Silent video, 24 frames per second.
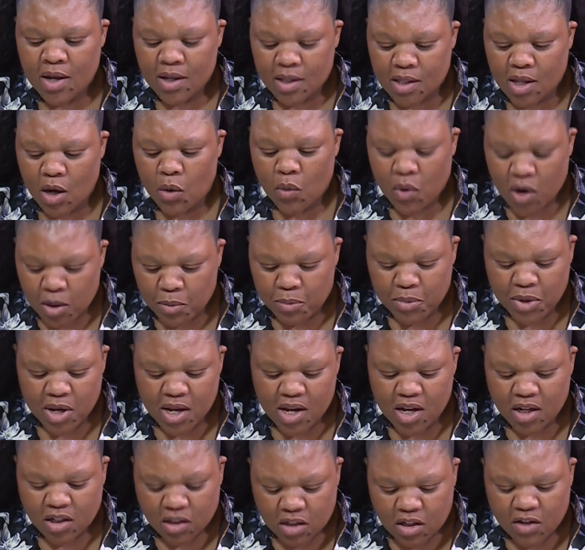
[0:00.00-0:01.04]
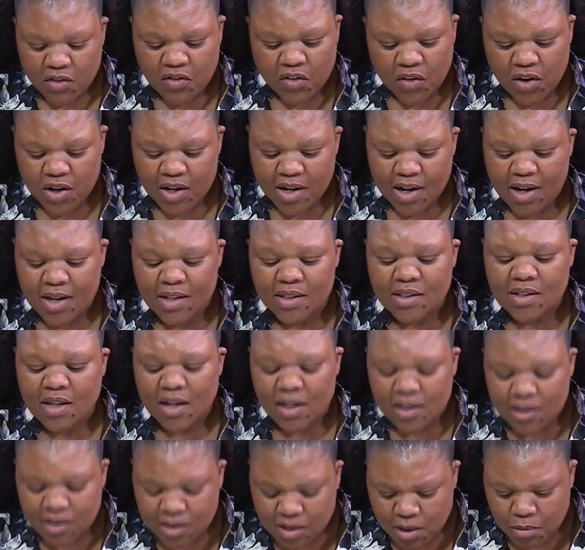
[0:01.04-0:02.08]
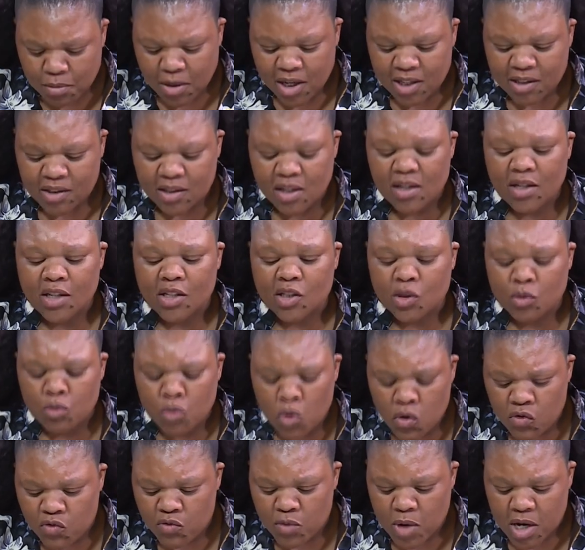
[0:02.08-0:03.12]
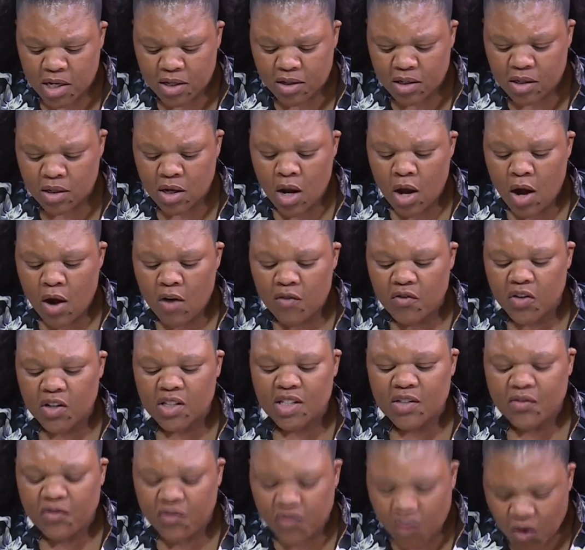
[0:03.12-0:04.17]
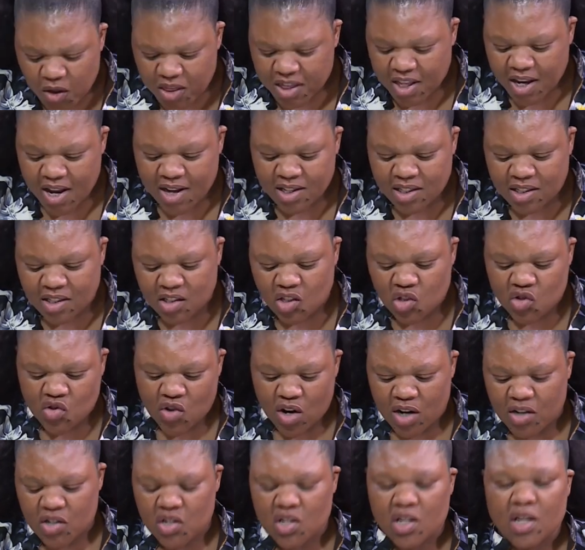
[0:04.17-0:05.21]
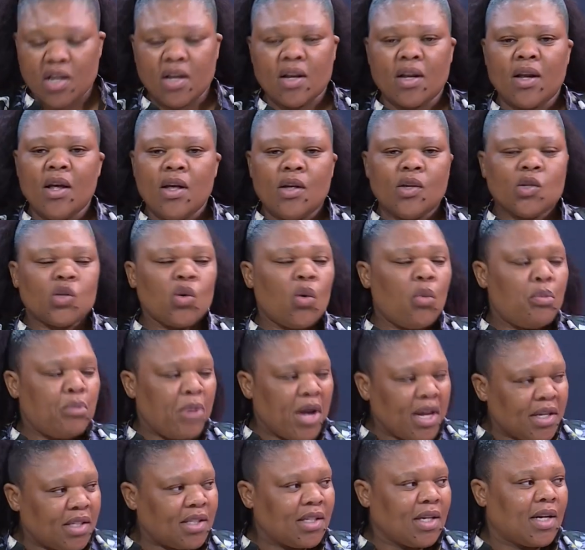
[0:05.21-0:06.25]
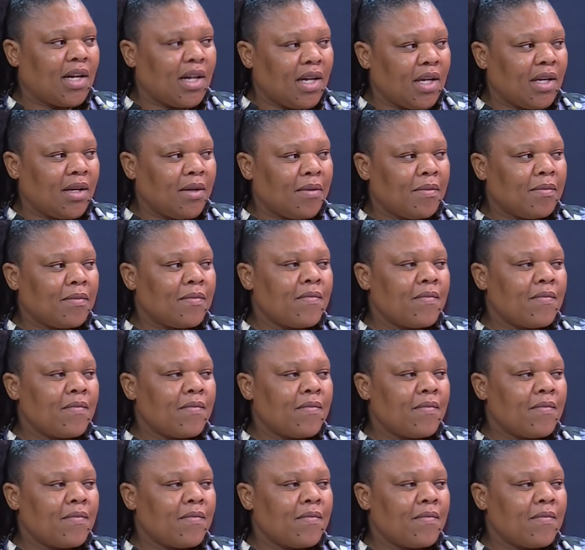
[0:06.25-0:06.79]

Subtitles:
there will be in different lands a simultaneous movement for their destruction. So basically,